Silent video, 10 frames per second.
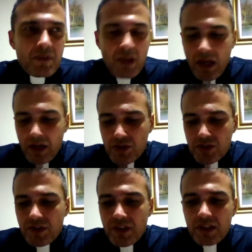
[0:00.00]
I used
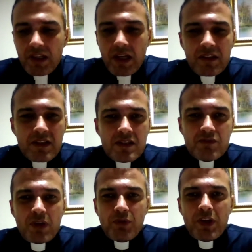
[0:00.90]
to think like this
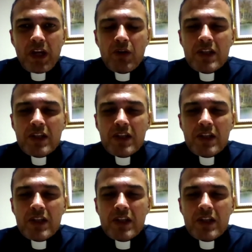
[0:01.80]
when I was